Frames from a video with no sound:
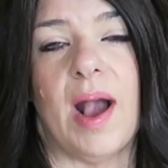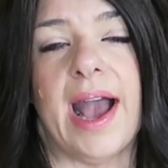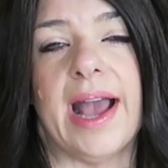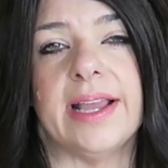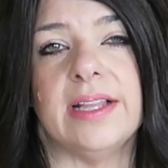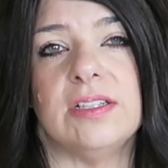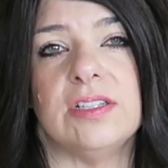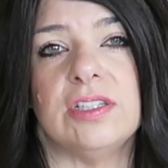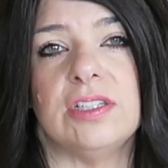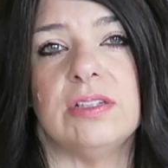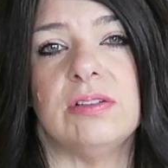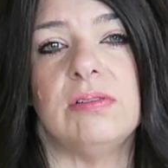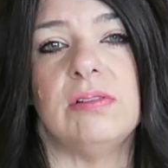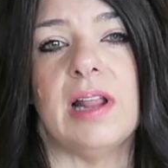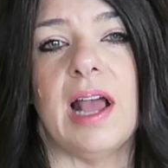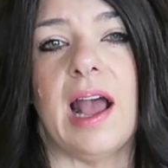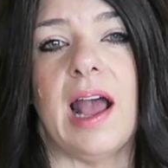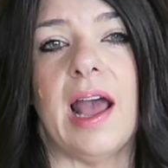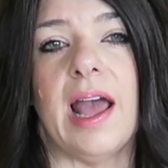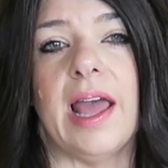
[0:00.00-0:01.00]
I do
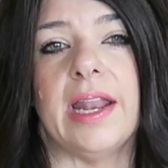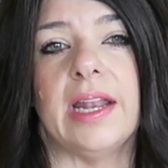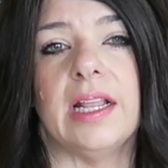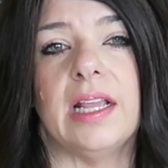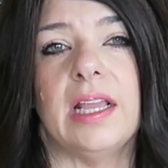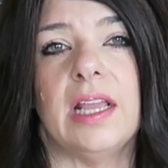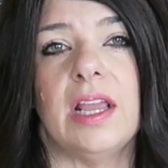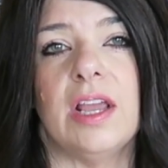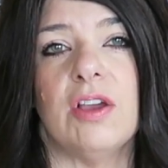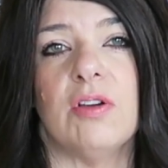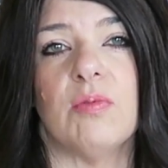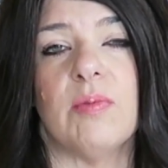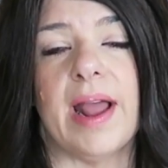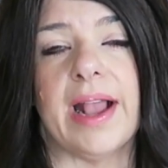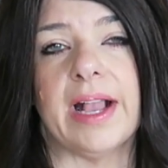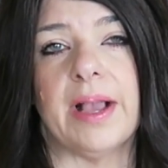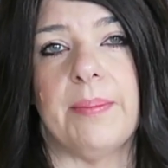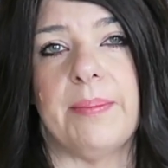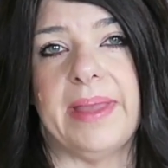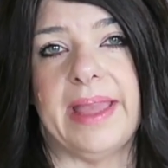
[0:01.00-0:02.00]
not
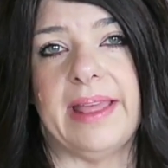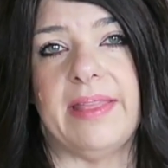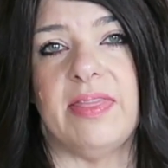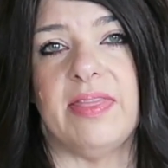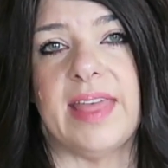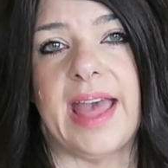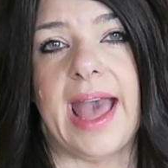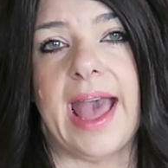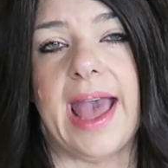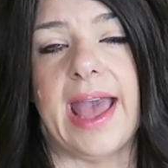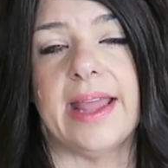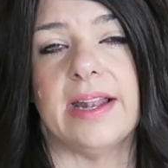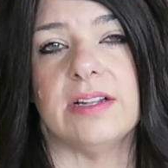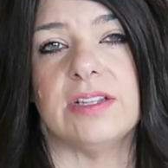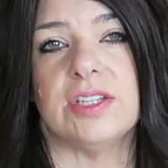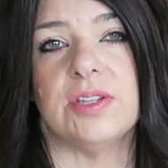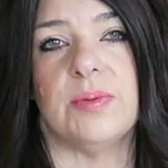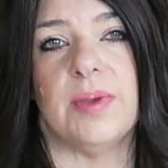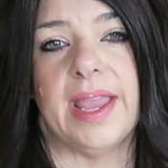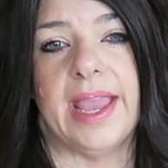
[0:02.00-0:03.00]
recommend that
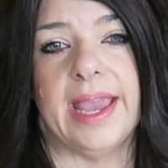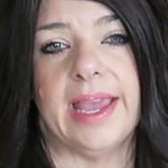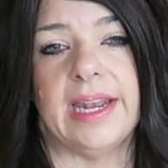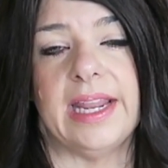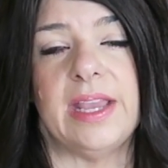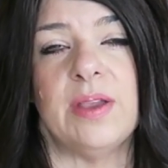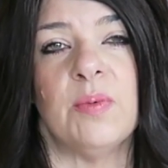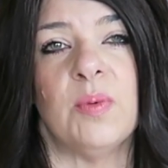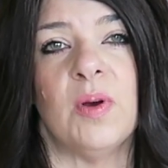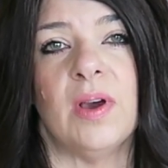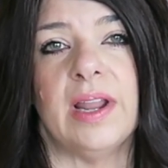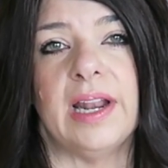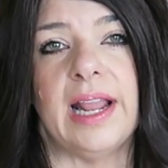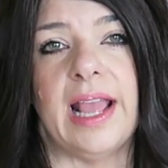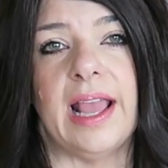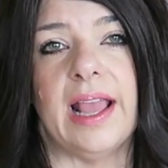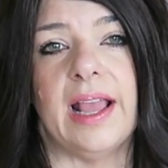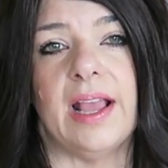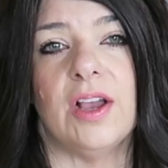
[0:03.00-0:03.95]
to anyone